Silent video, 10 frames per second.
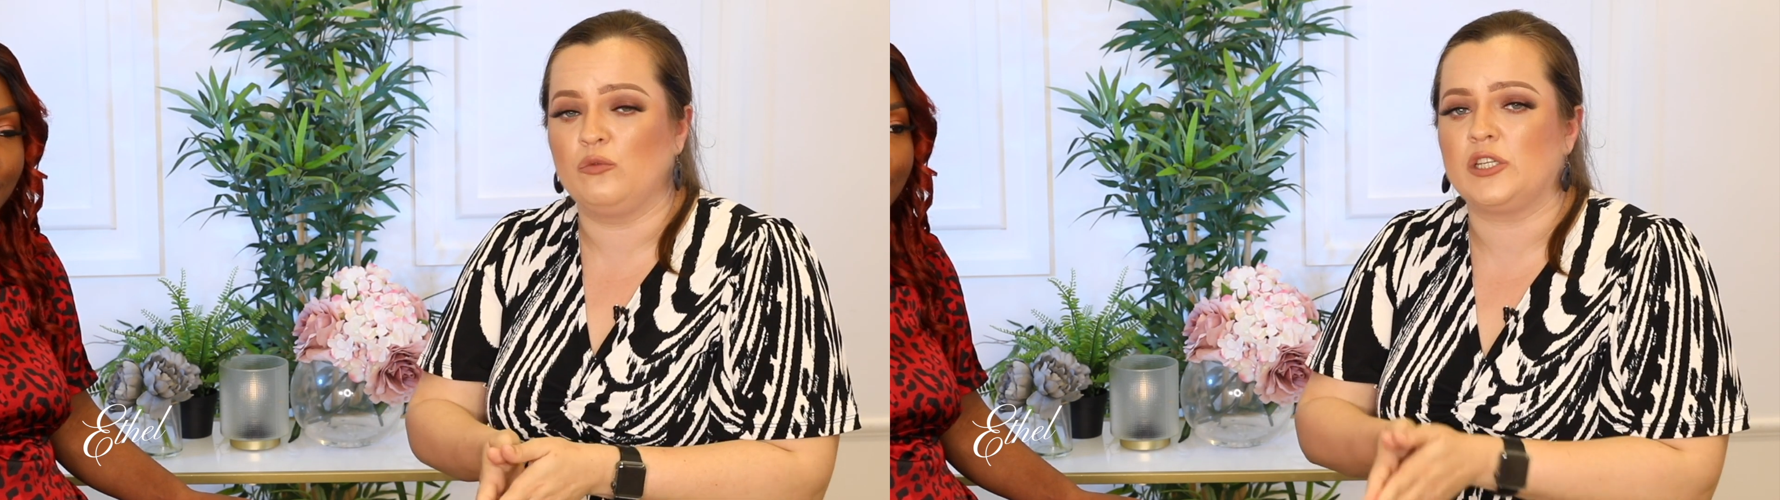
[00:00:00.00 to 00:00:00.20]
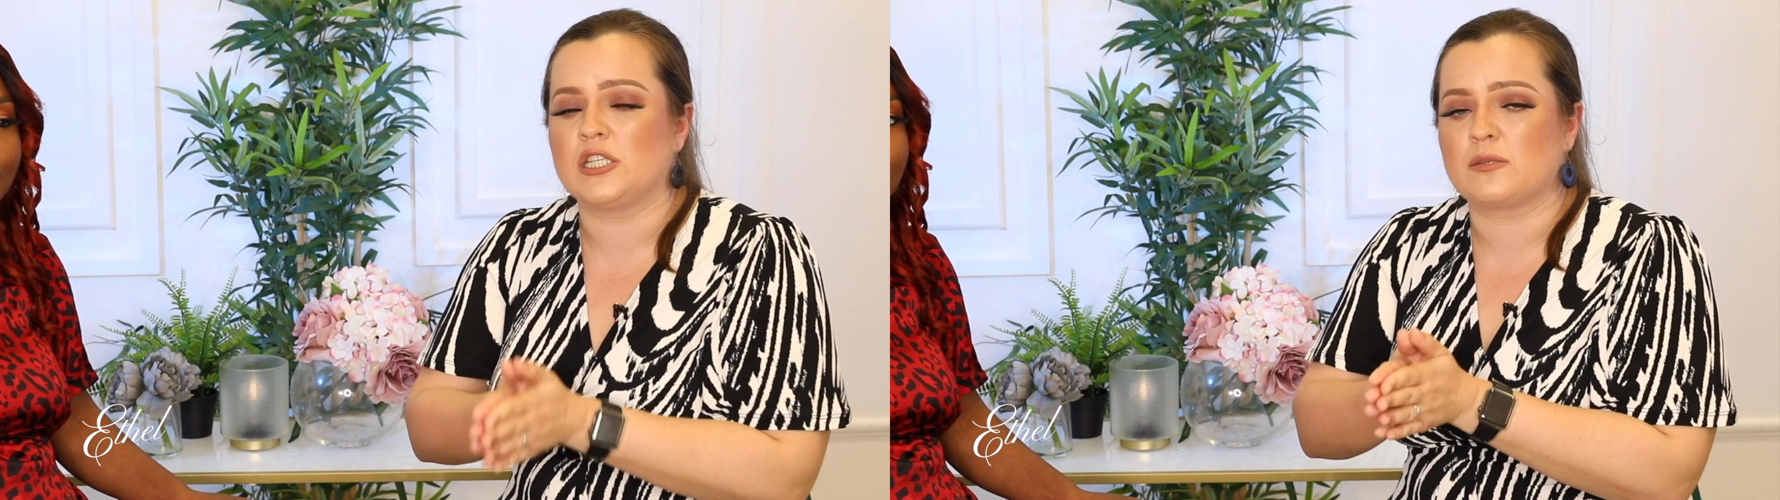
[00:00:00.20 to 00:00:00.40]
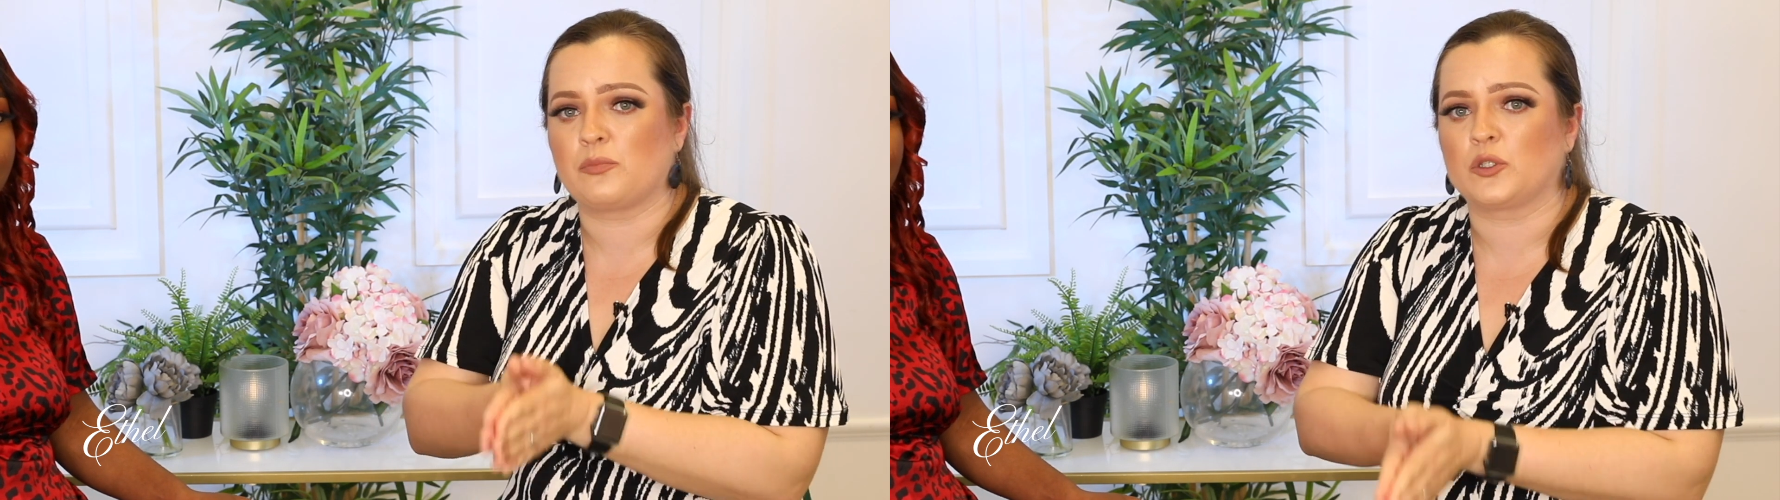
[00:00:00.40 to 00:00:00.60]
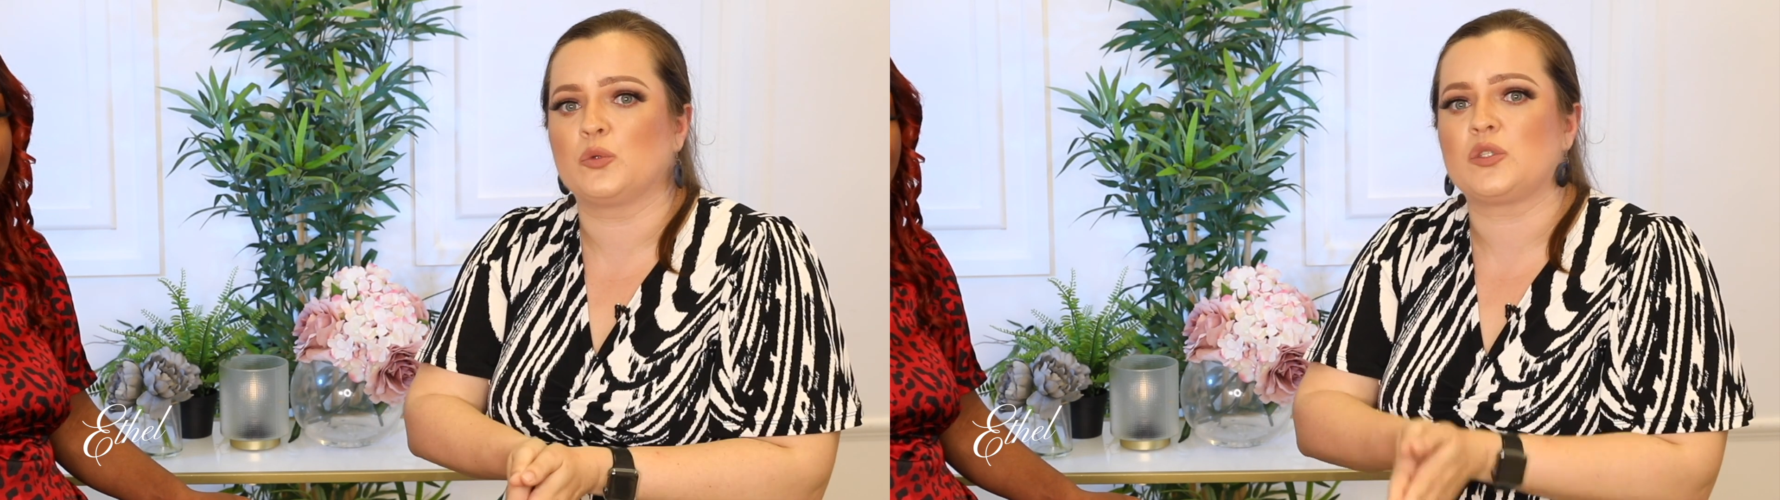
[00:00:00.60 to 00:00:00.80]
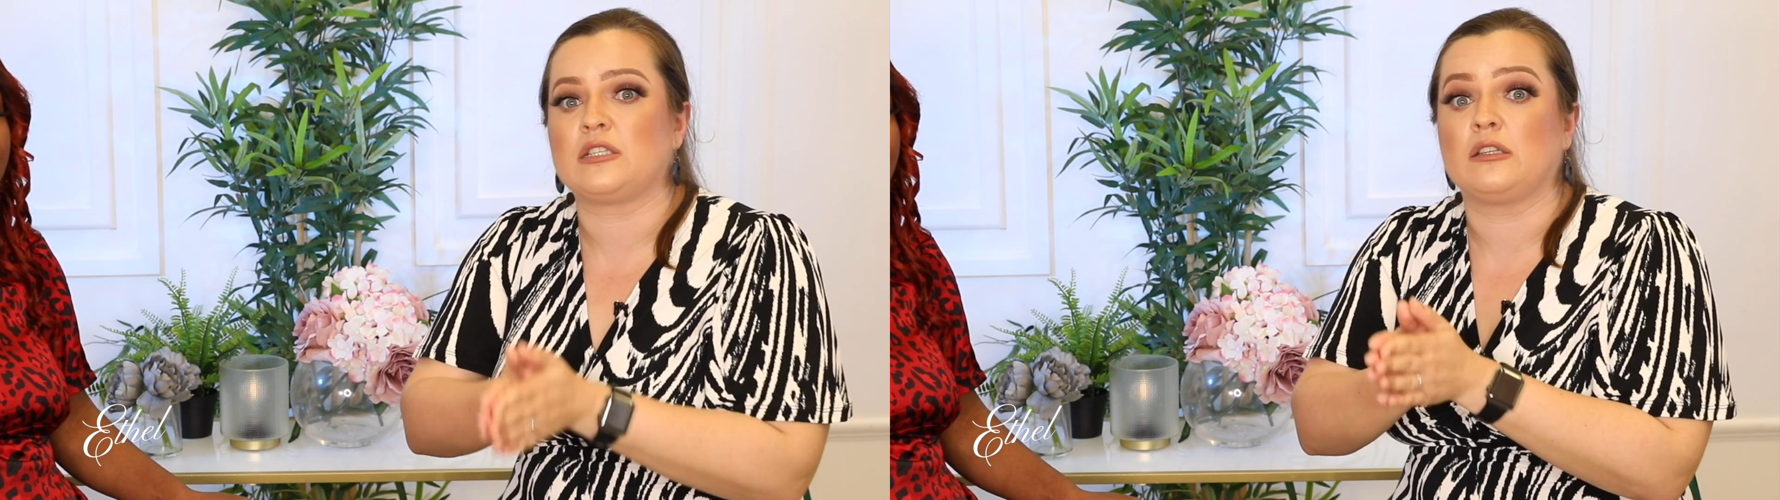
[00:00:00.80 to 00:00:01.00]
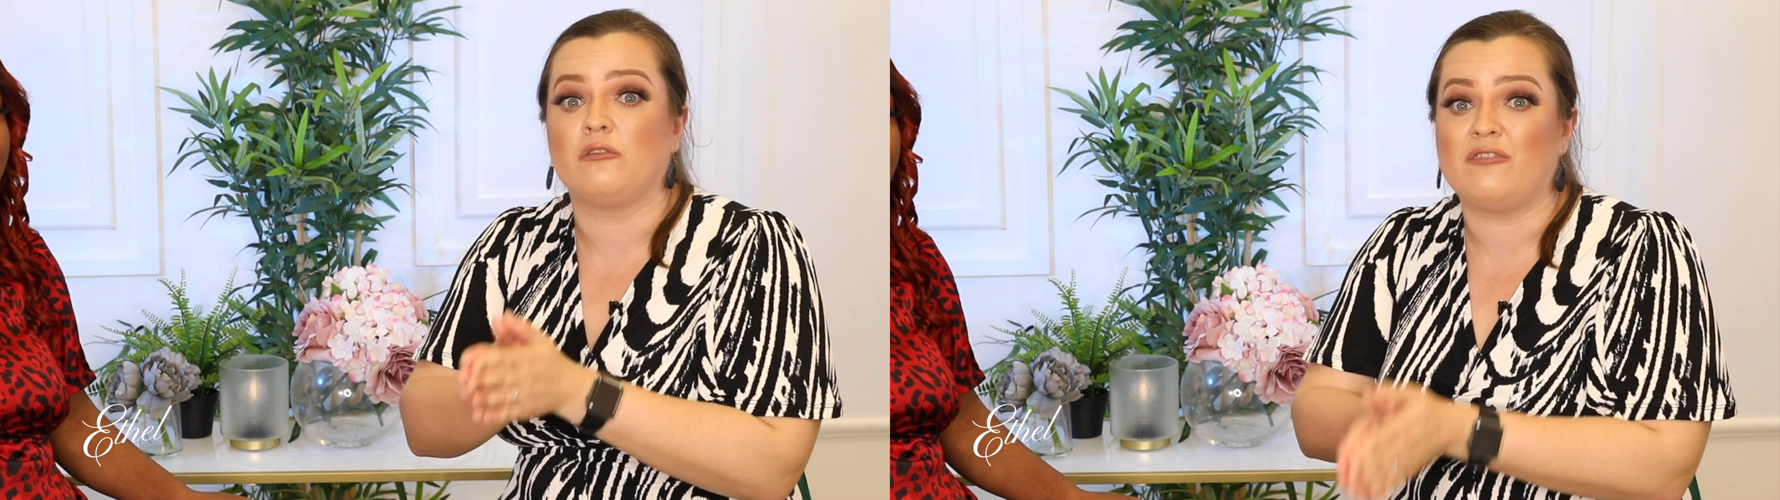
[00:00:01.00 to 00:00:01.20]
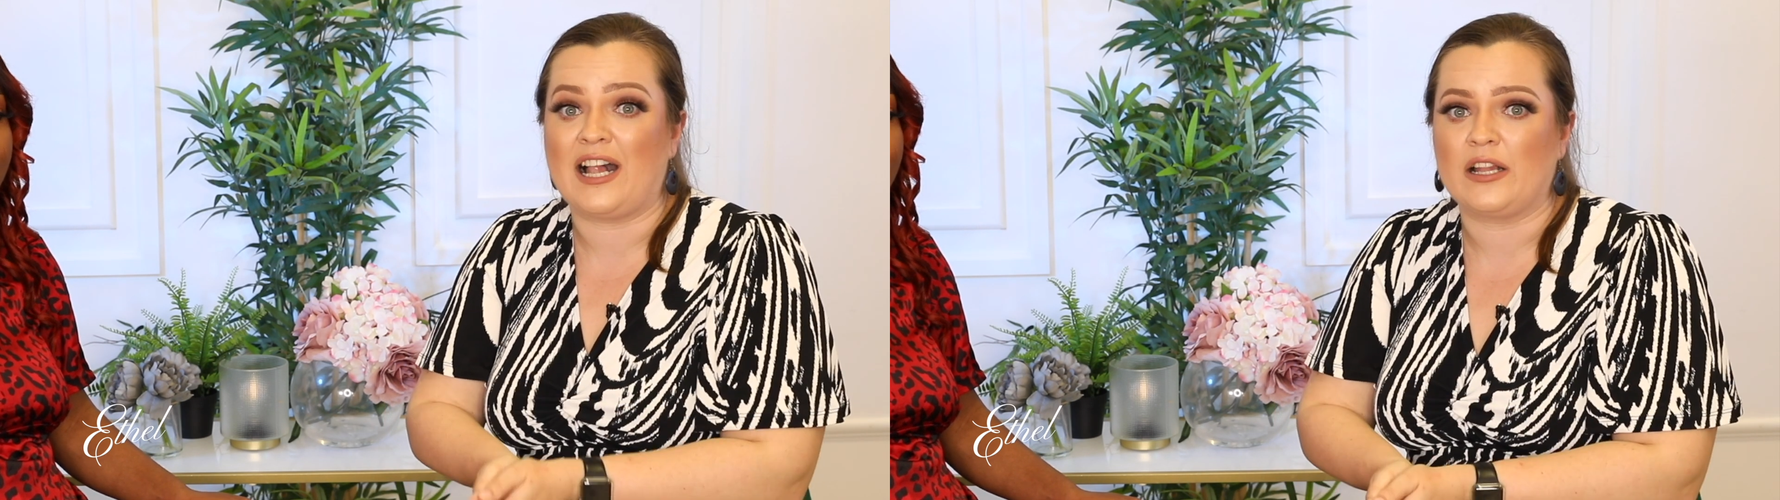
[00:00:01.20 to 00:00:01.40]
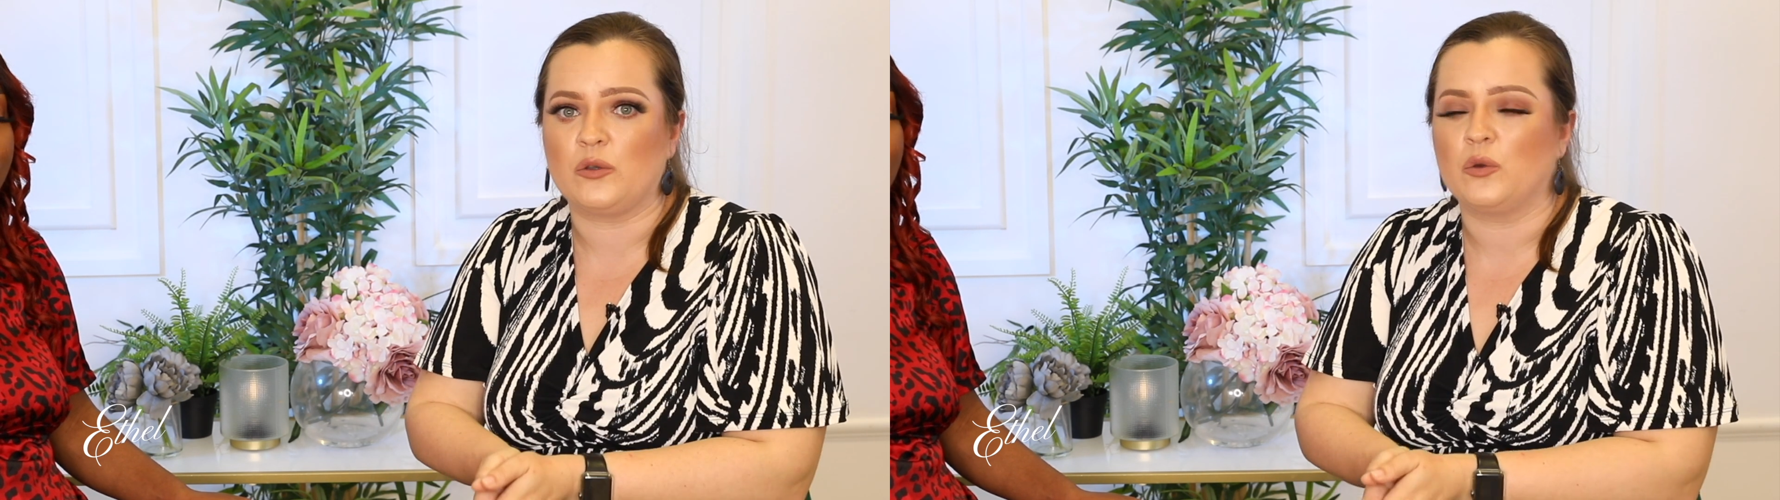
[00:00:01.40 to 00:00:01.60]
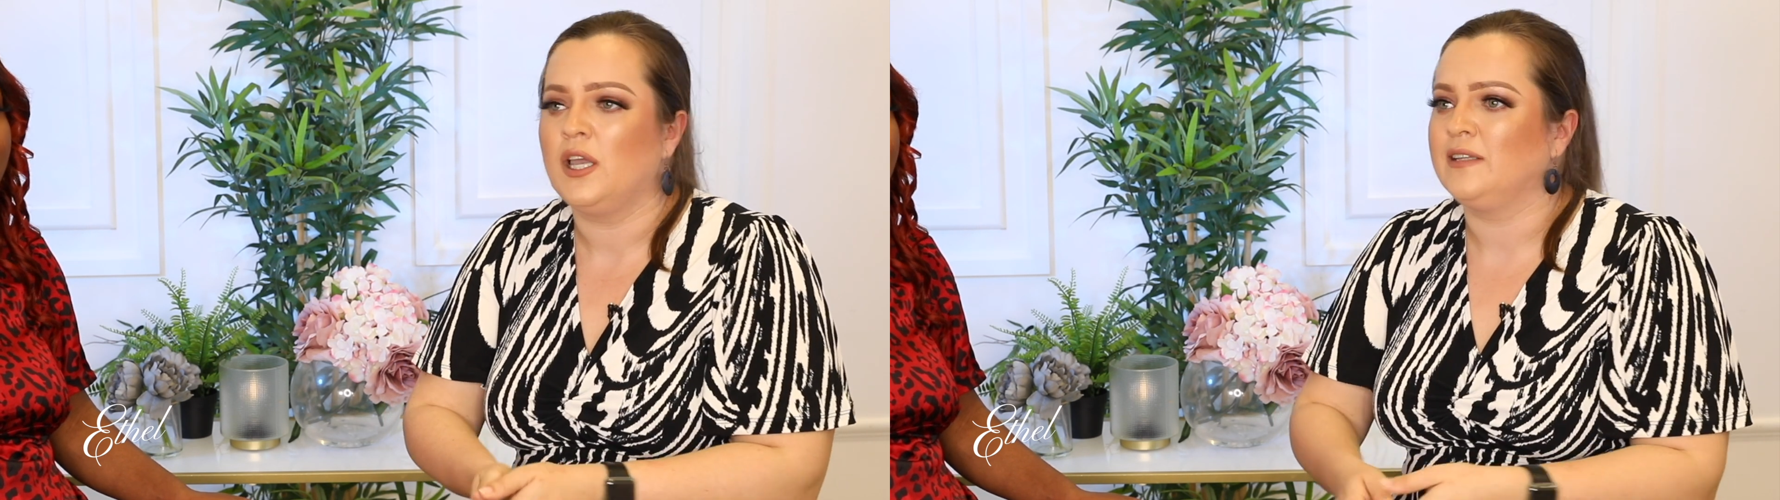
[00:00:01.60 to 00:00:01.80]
which is producing the value.